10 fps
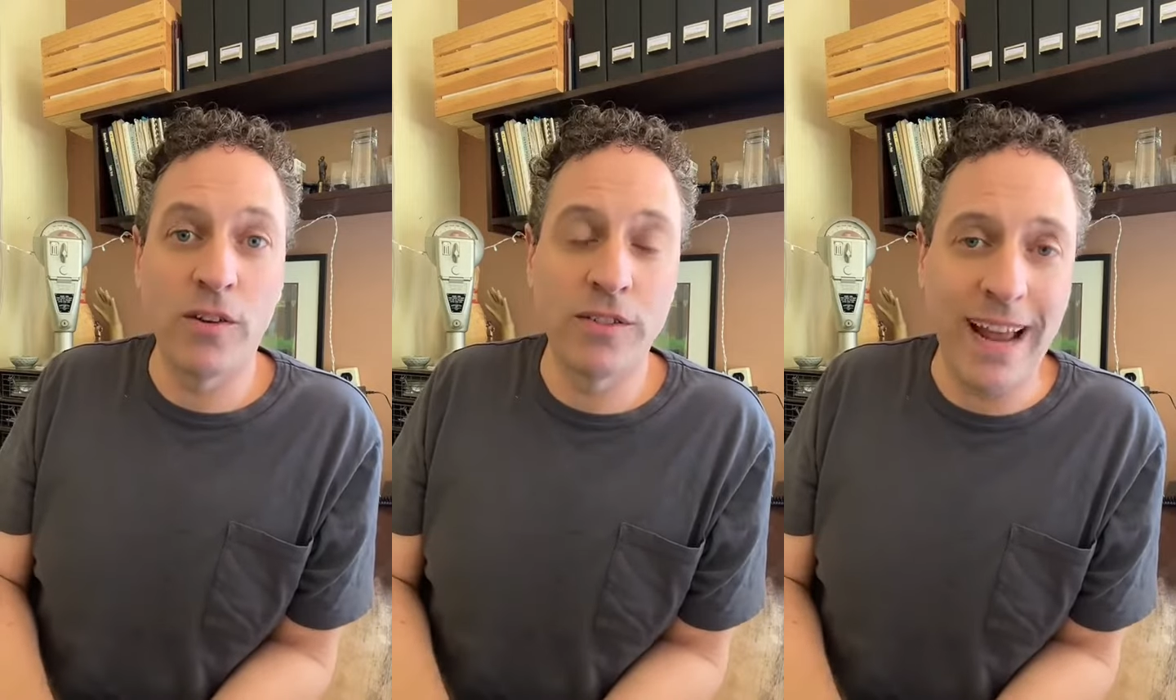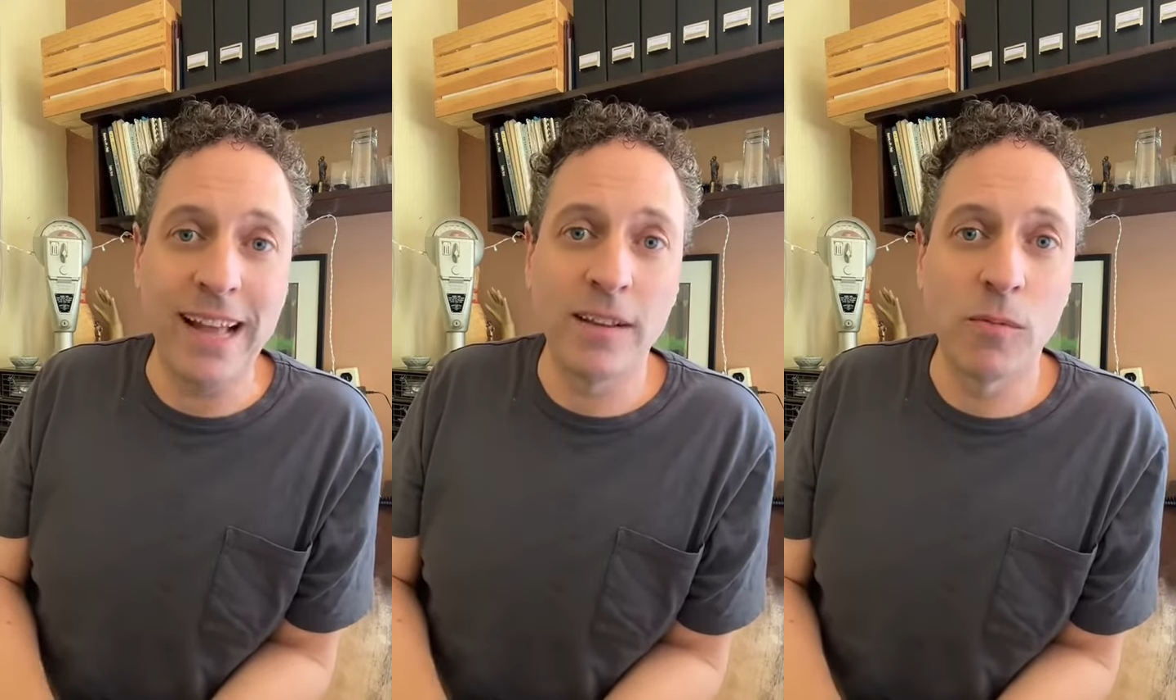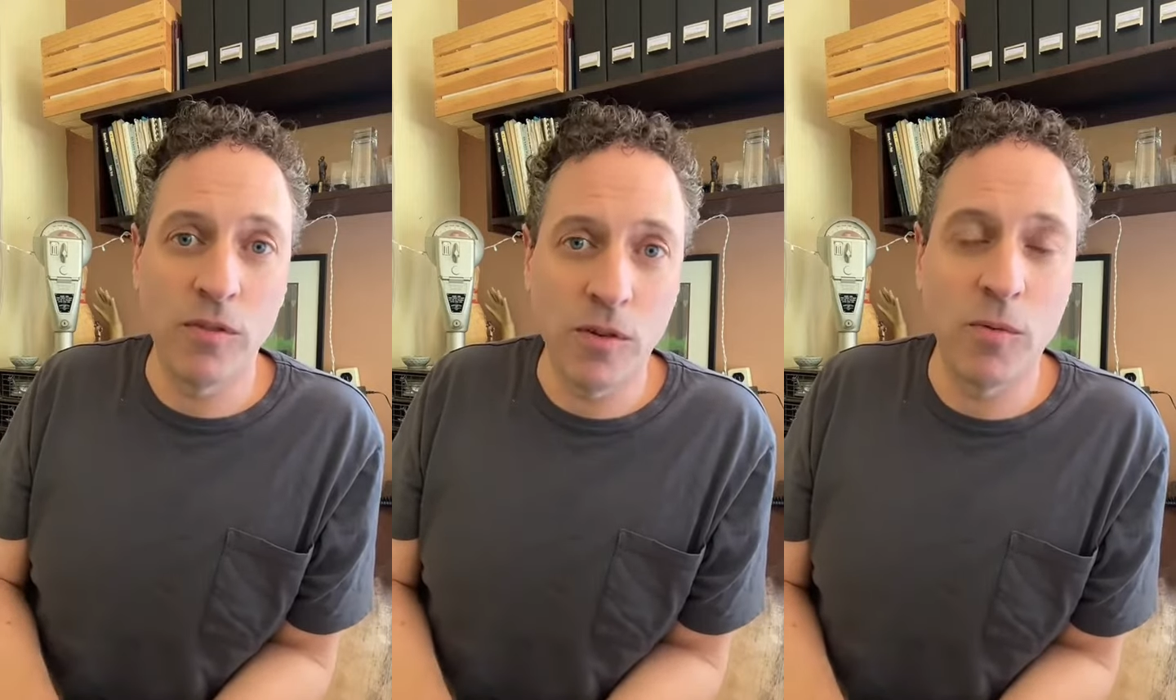your talent
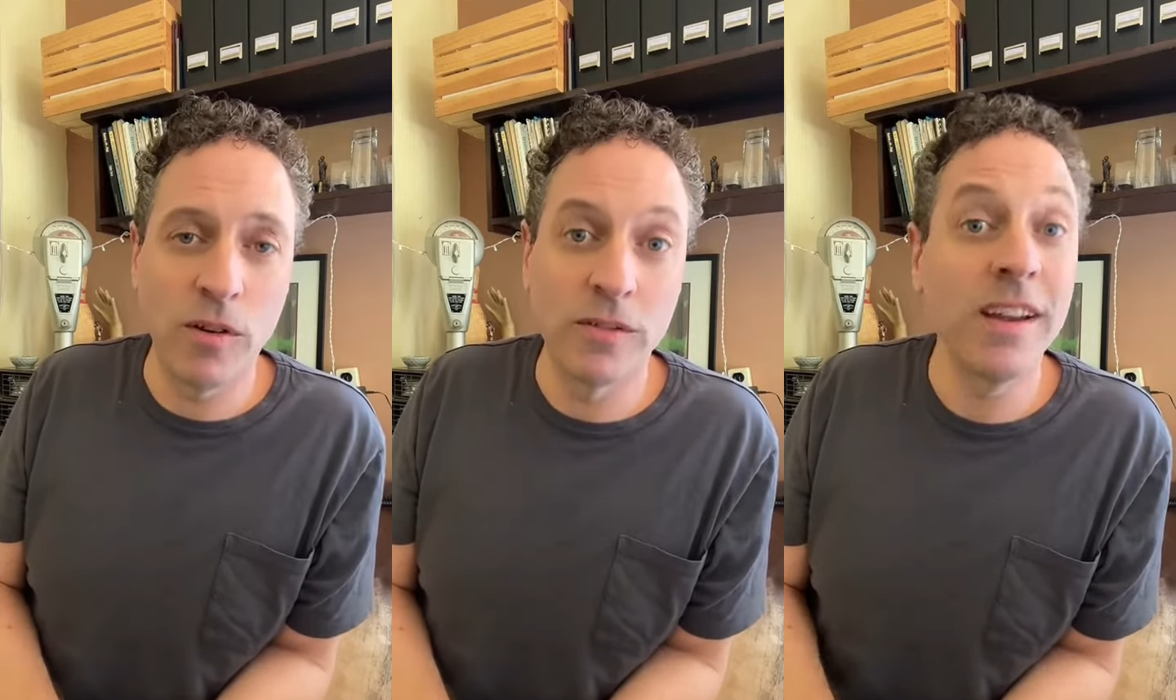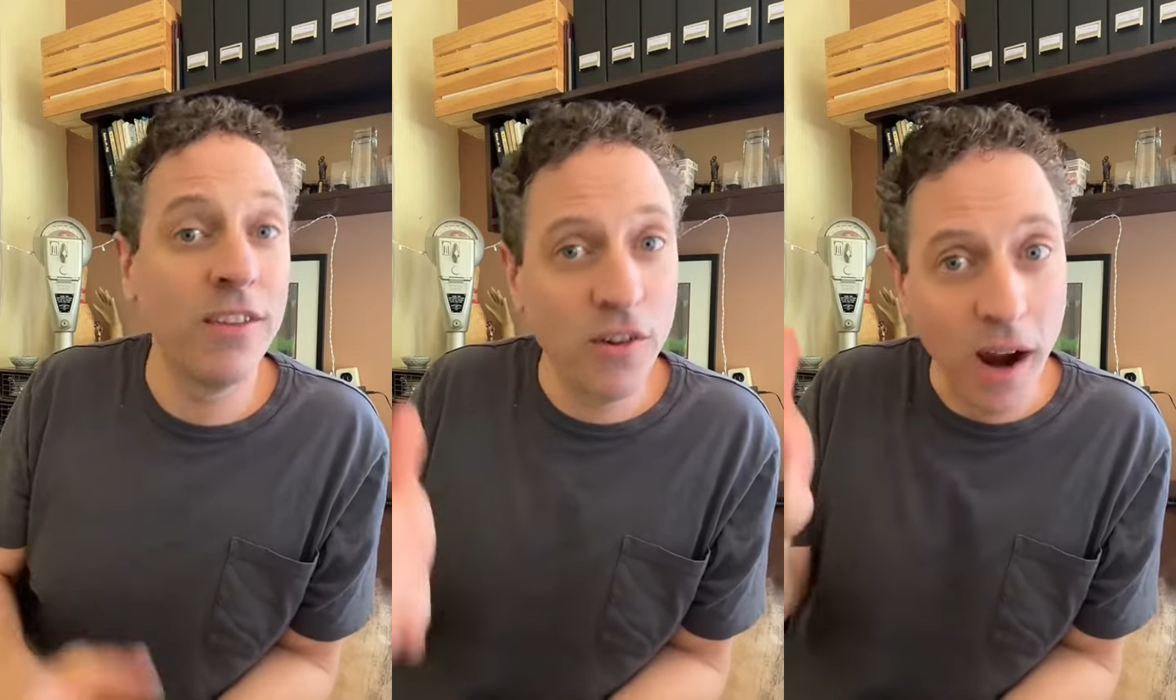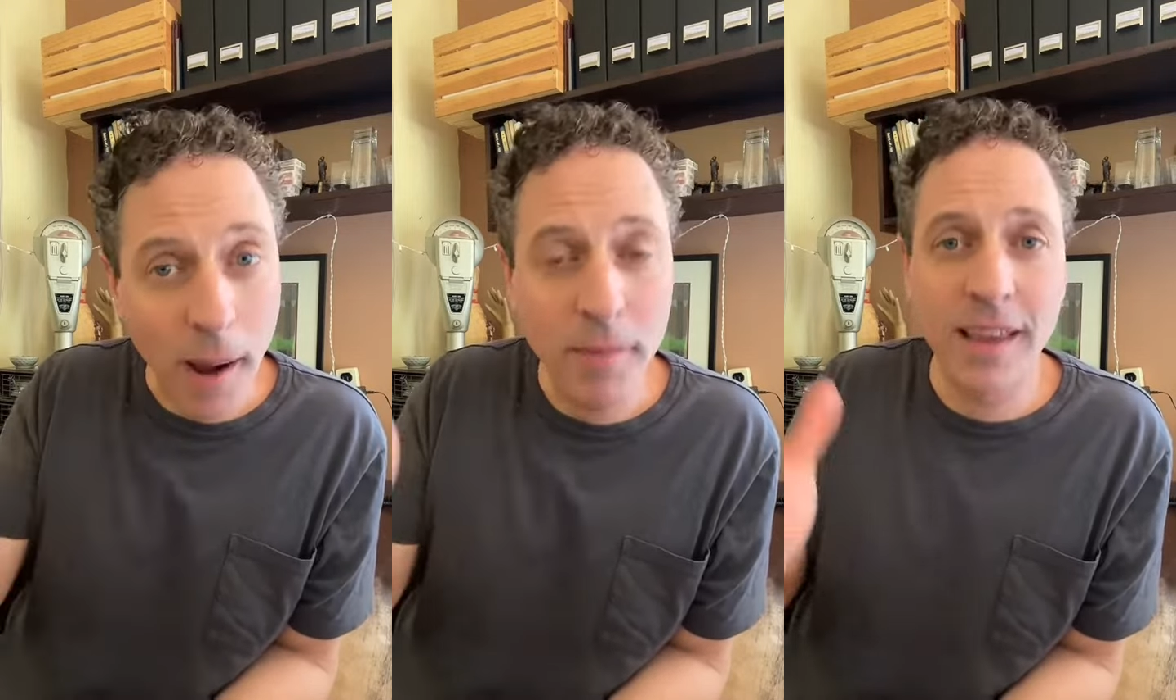with the world it's your
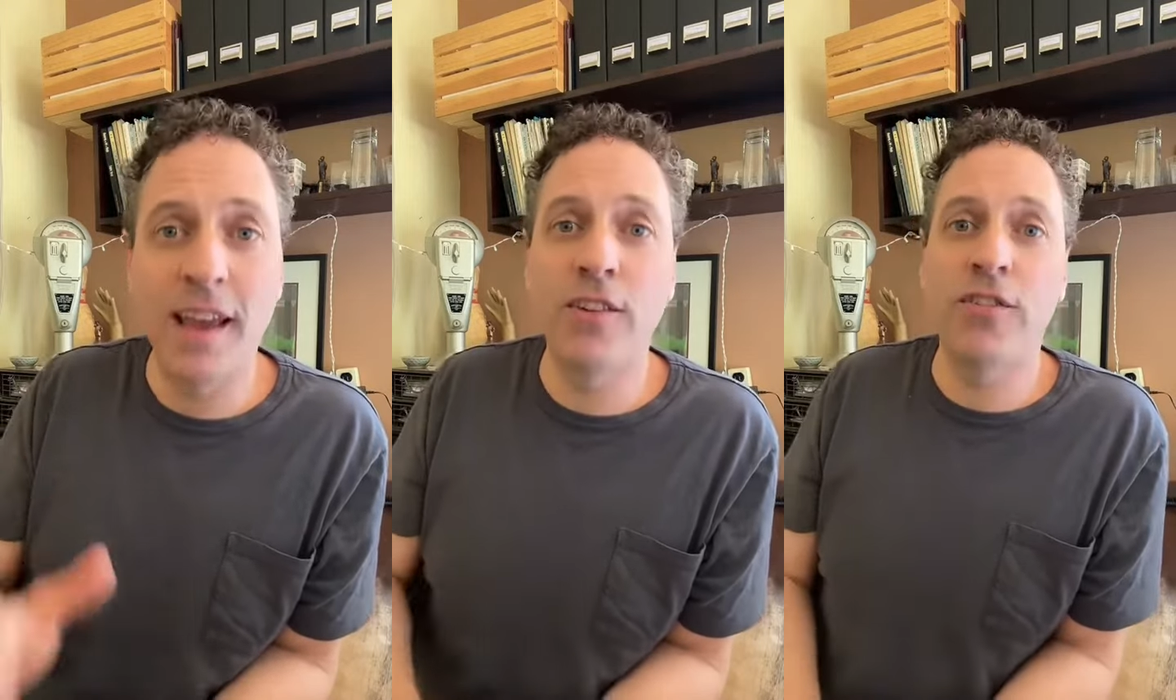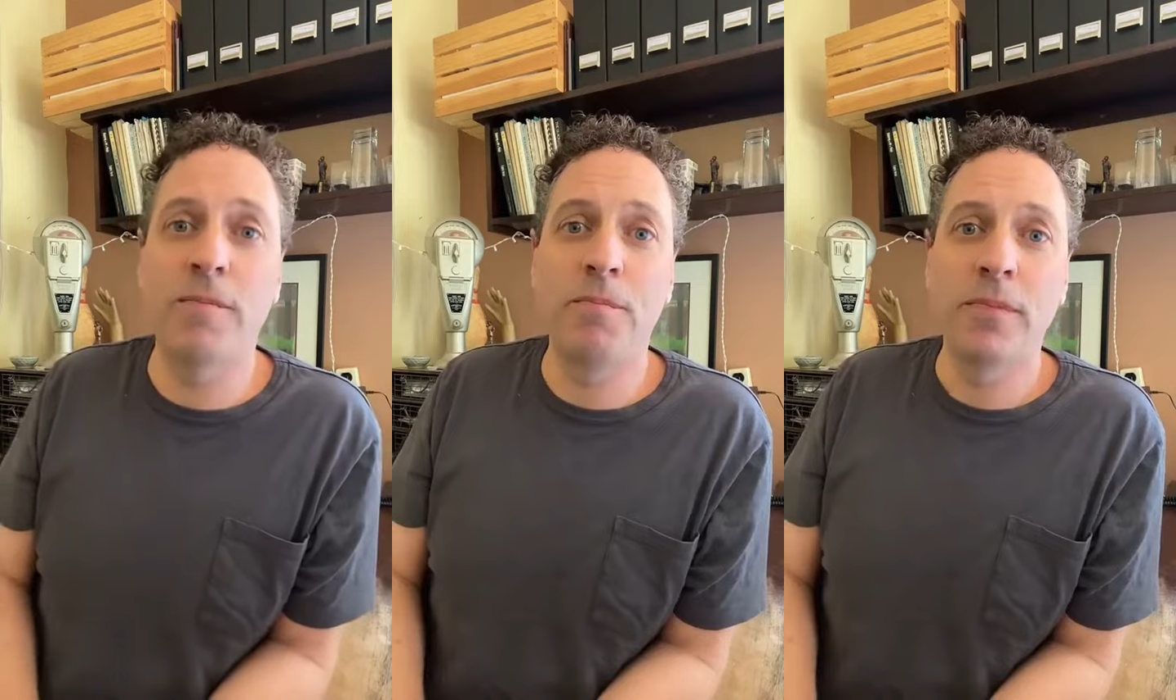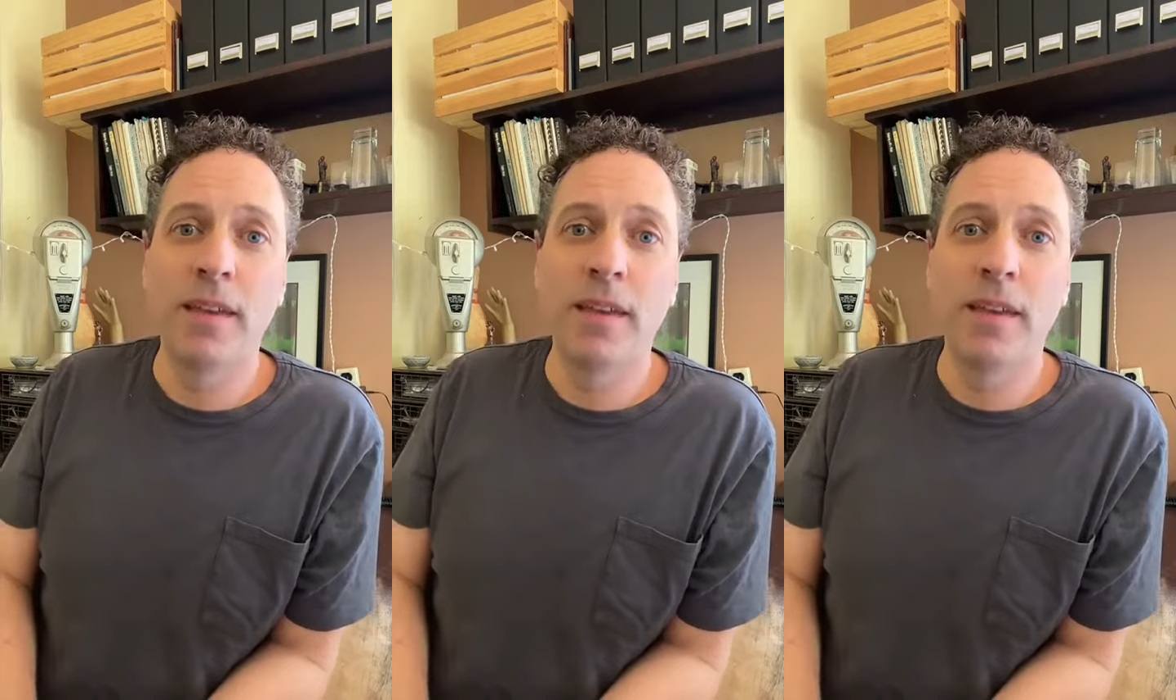obligation